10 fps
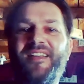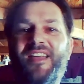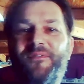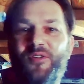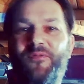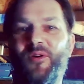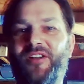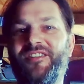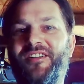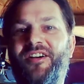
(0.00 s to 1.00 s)
if you've
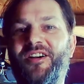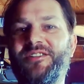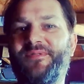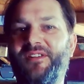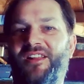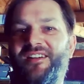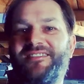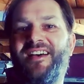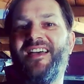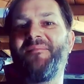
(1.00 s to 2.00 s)
worked on cars for a long
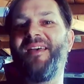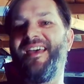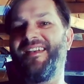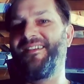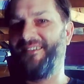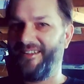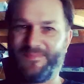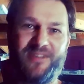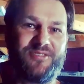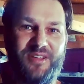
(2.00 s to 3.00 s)
time, and
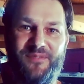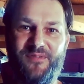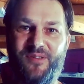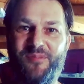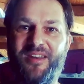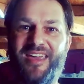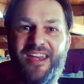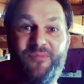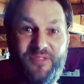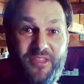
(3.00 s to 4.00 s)
especially if you've
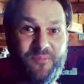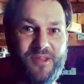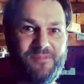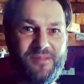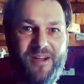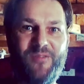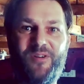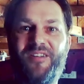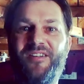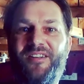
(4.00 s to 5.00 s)
communicated with other people about
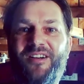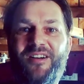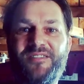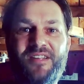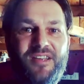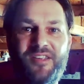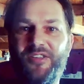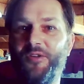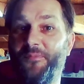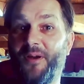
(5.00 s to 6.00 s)
working on cars,
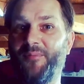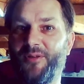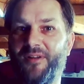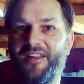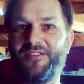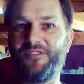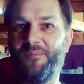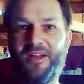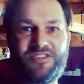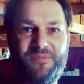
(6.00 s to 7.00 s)
you've probably run into a
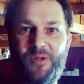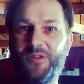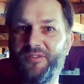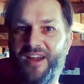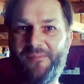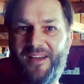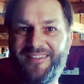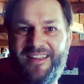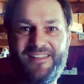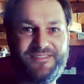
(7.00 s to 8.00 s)
bunch of old grandpa
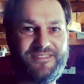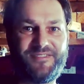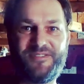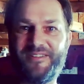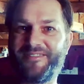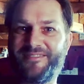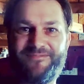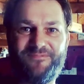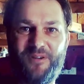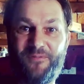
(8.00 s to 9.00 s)
tales that just
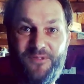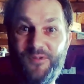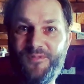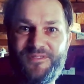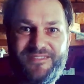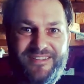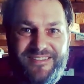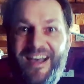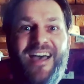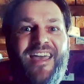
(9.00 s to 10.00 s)
refuse to
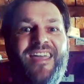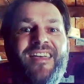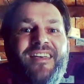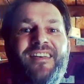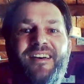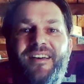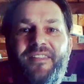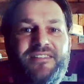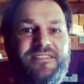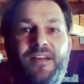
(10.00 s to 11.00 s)
die. Uh,
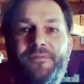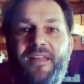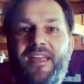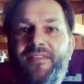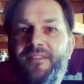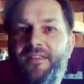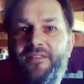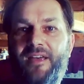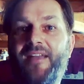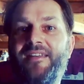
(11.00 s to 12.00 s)
that's stuff like the,
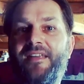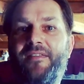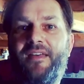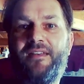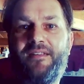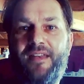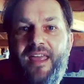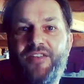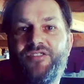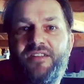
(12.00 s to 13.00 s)
the idea that an
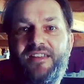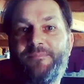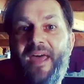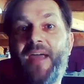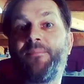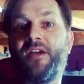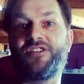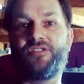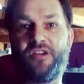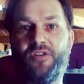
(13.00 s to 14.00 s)
engine needs back
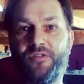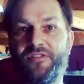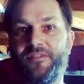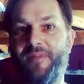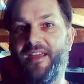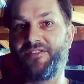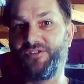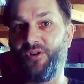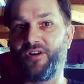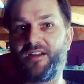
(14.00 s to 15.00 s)
pressure in order to make
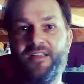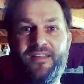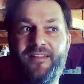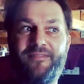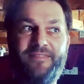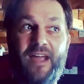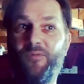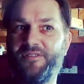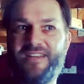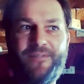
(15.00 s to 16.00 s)
torque. That
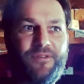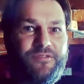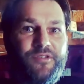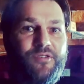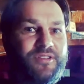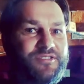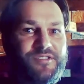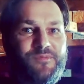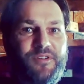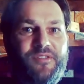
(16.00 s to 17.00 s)
was never true. It's
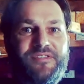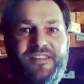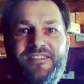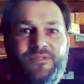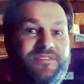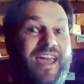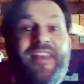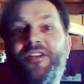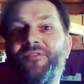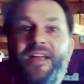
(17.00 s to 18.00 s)
just one of those things that was
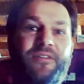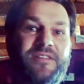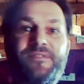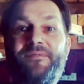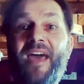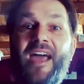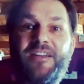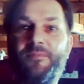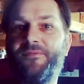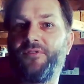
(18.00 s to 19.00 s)
handed around as
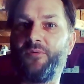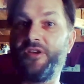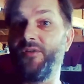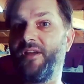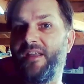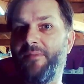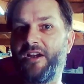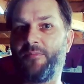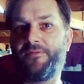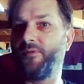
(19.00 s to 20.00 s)
fact before we knew any
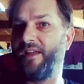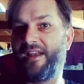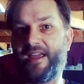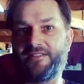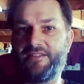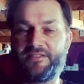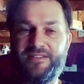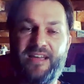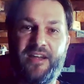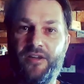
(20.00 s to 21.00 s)
better, before we had access to
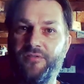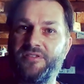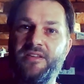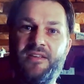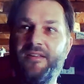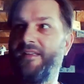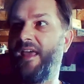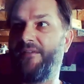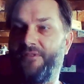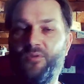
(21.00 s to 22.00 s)
dynos
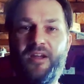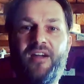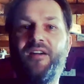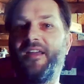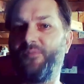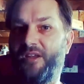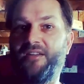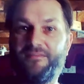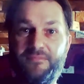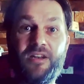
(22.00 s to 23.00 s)
everywhere and we
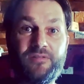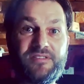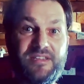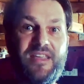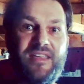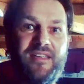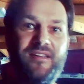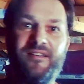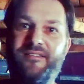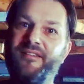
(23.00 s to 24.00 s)
could, you know, see
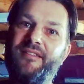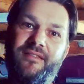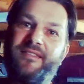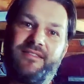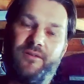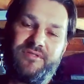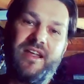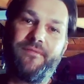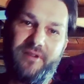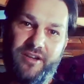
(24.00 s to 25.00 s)
that there was
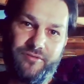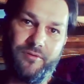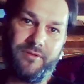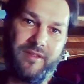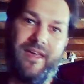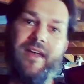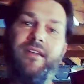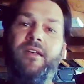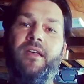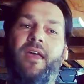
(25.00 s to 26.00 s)
never any truth to
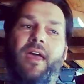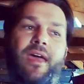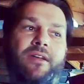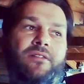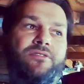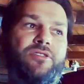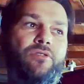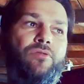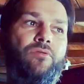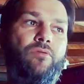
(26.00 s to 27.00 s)
that. And
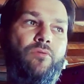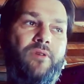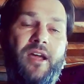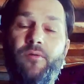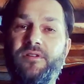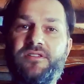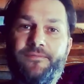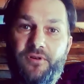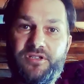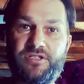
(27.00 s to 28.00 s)
so when I was
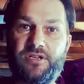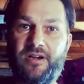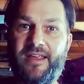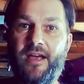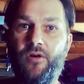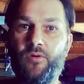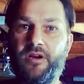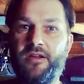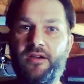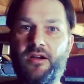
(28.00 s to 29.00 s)
first starting out
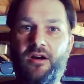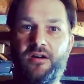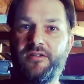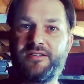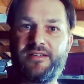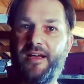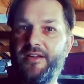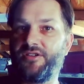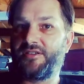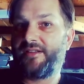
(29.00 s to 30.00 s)
working on cars, I
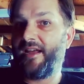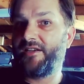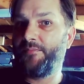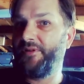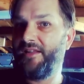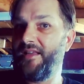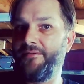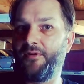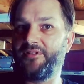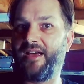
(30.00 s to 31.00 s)
just had to
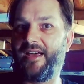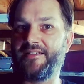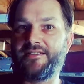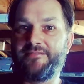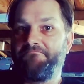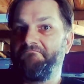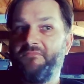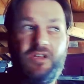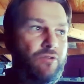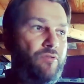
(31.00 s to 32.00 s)
believe old guys.
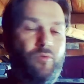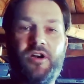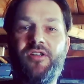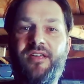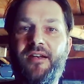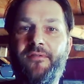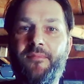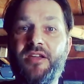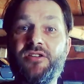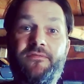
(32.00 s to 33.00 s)
You know, who, where do you get
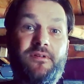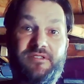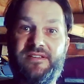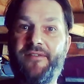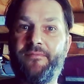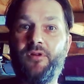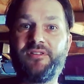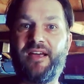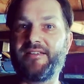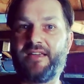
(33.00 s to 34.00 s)
information from aside from old
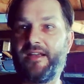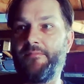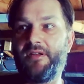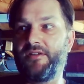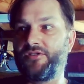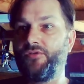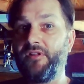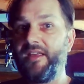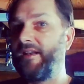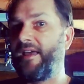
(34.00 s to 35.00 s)
guys? I hadn't been to school
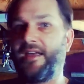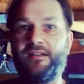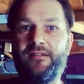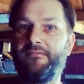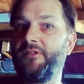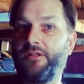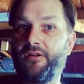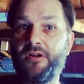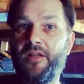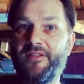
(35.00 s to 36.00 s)
yet. I hadn't
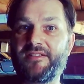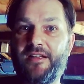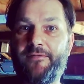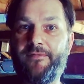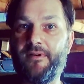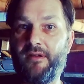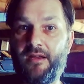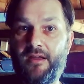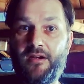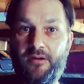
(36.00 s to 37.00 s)
learned all this stuff, in,
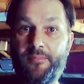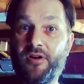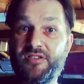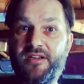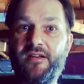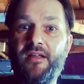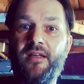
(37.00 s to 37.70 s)
in, you know, in person.